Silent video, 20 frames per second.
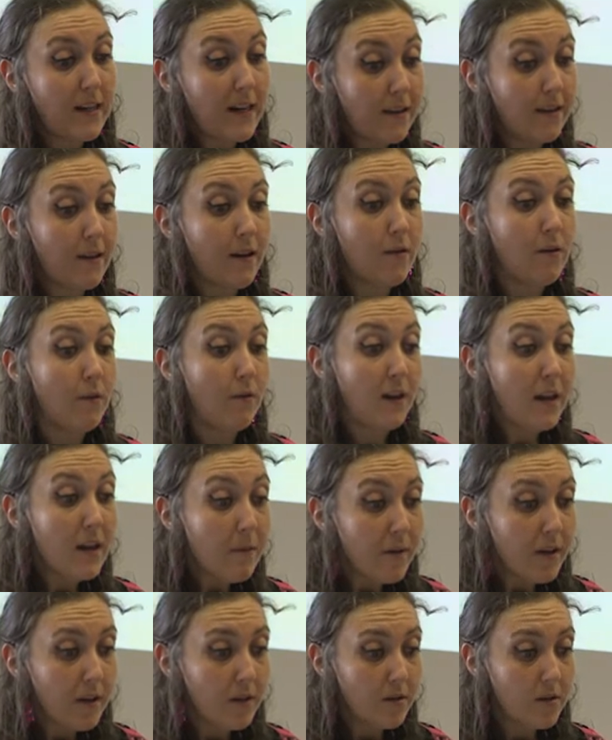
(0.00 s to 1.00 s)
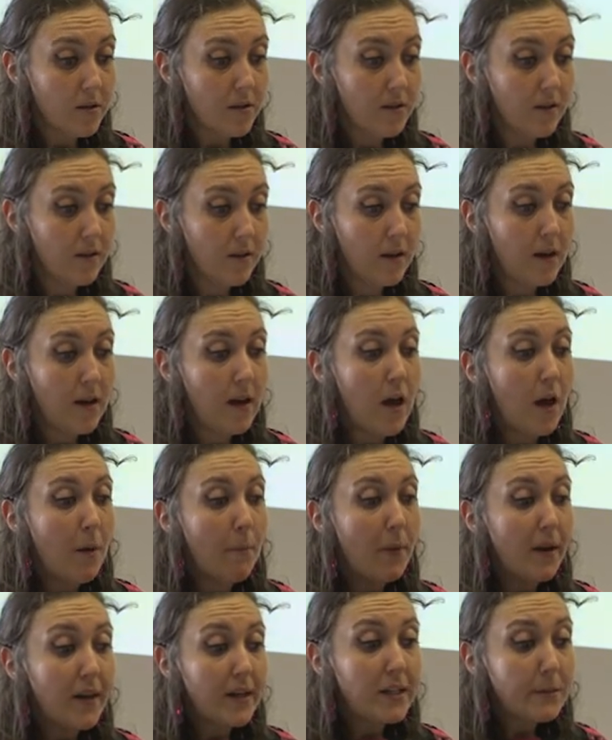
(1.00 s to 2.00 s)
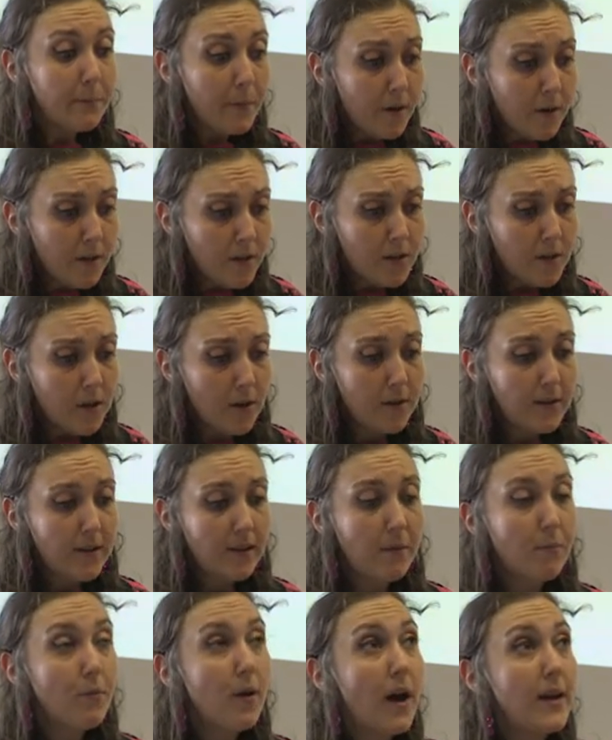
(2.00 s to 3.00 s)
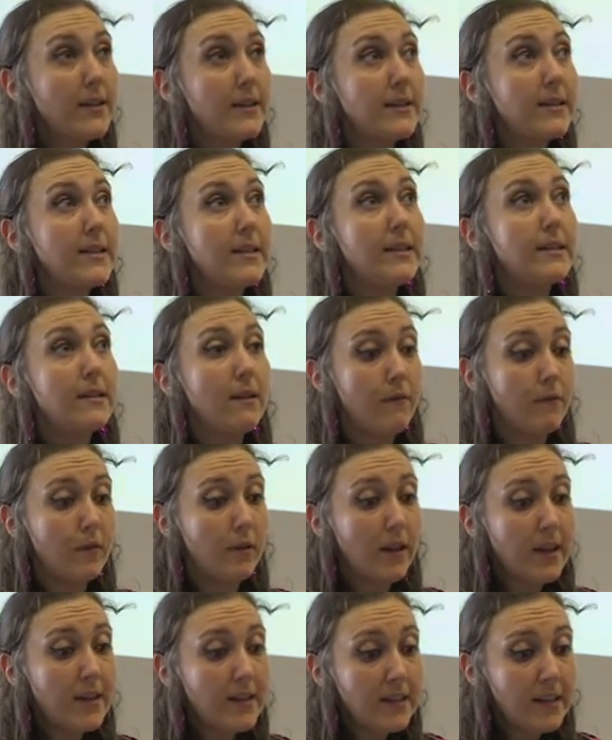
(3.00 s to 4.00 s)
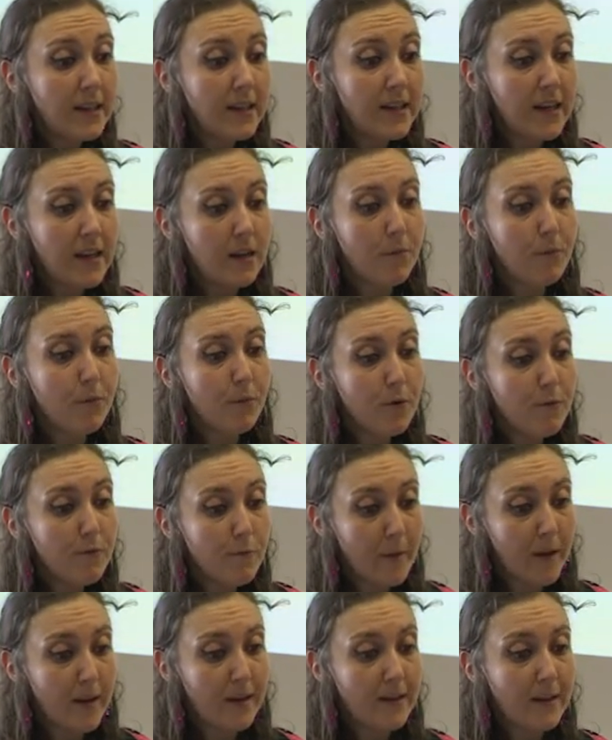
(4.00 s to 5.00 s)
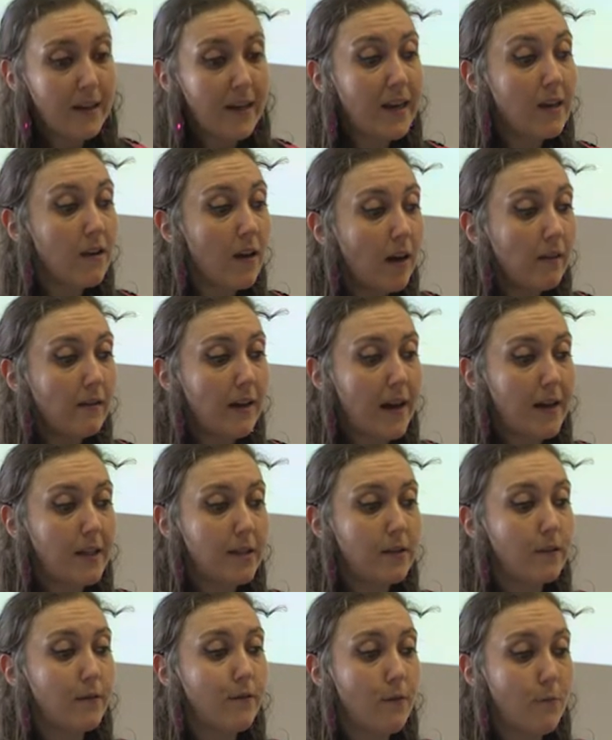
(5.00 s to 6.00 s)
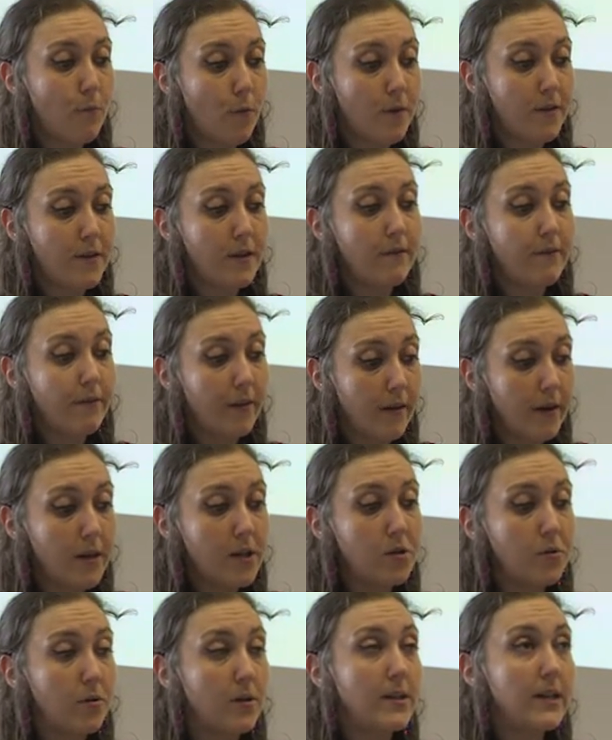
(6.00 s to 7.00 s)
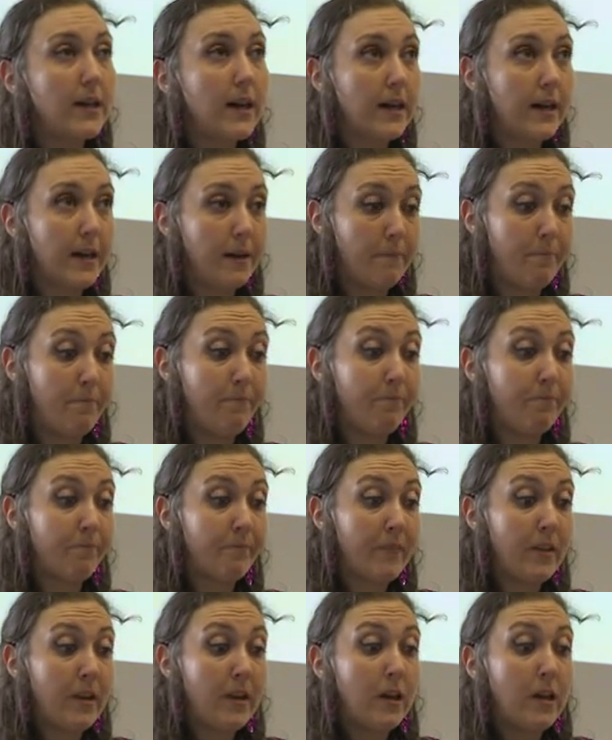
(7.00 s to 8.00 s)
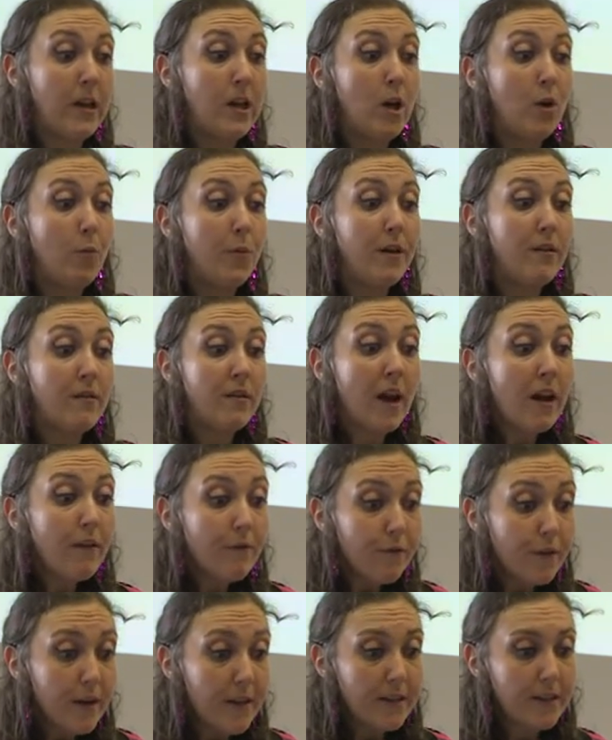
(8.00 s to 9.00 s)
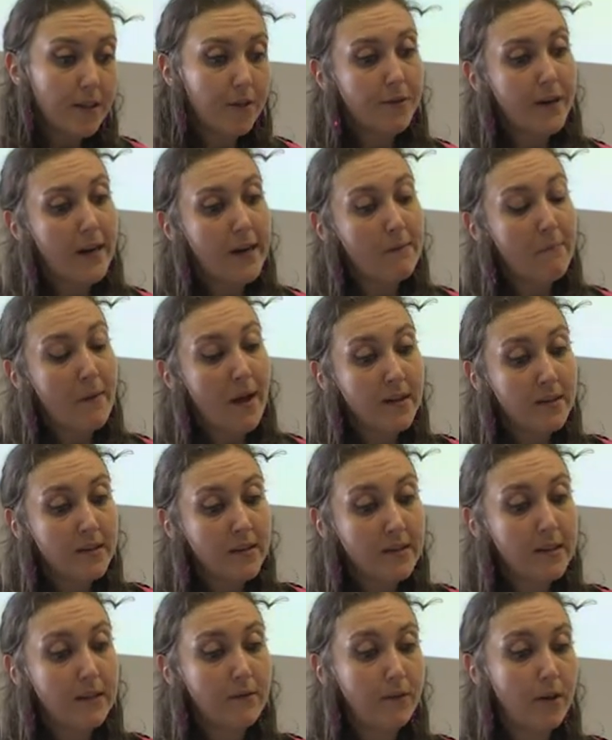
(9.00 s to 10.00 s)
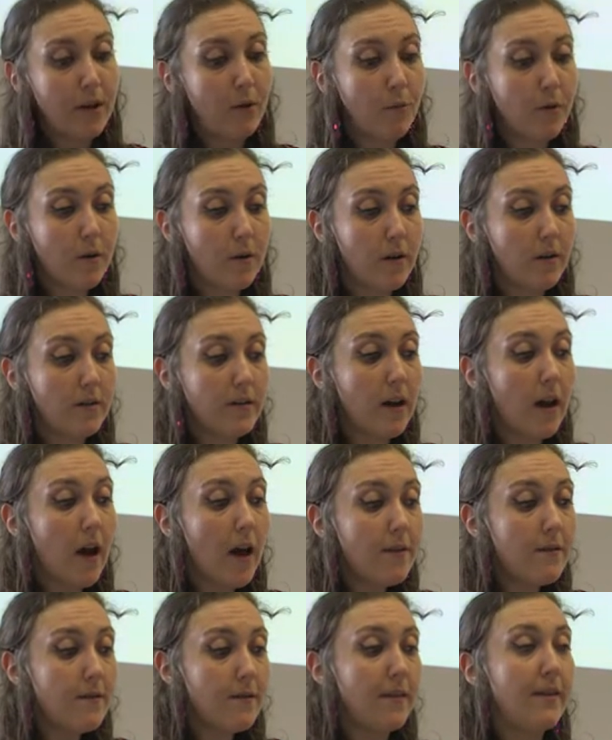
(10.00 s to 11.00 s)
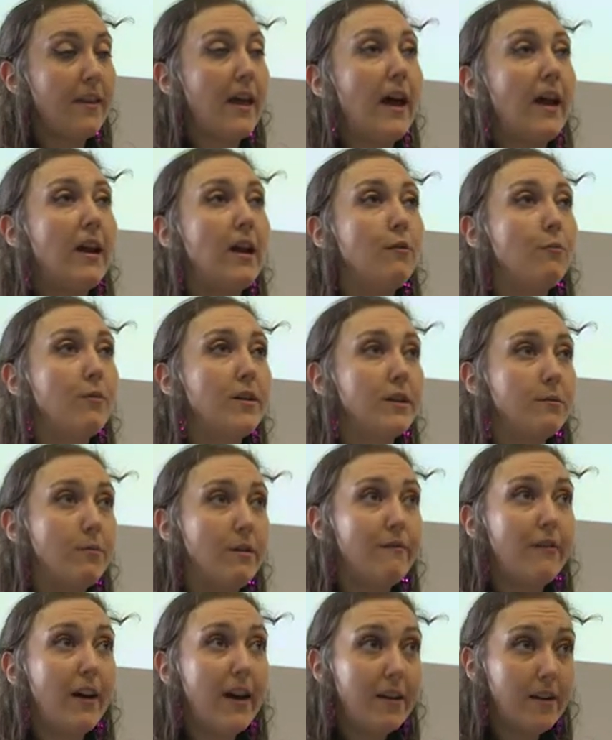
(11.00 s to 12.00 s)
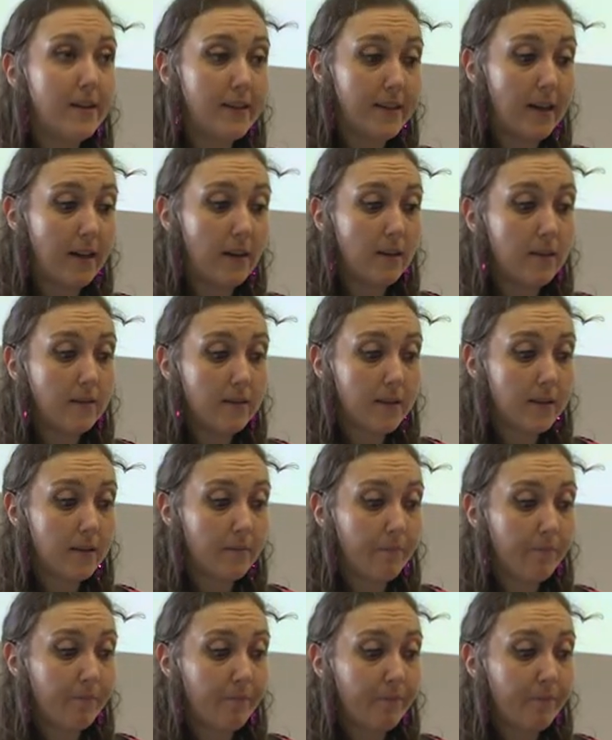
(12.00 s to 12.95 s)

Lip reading: in their own image, but experience shows that the processes of cleansing and improvement cannot last for more than a very short time. We are not free to create imaginatively a world other than that in which we find ourselves.